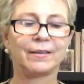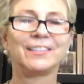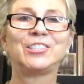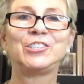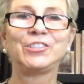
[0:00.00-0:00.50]

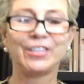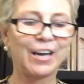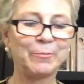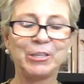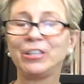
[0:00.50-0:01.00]
Did you?
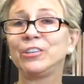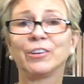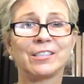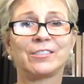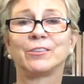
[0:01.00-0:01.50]
I mean, you
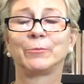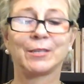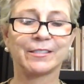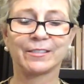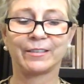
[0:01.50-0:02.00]
guys saw him
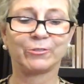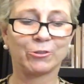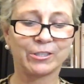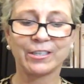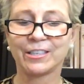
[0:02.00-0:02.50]
last night, of
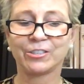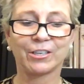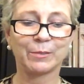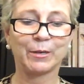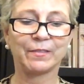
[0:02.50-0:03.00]
course, and I
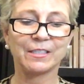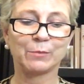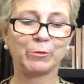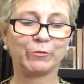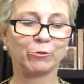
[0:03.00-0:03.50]
talked about this
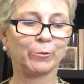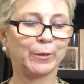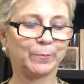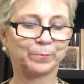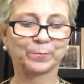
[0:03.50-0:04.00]
before,
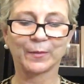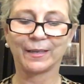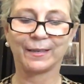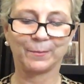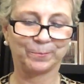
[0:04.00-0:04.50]
but
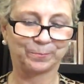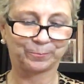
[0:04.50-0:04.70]
um,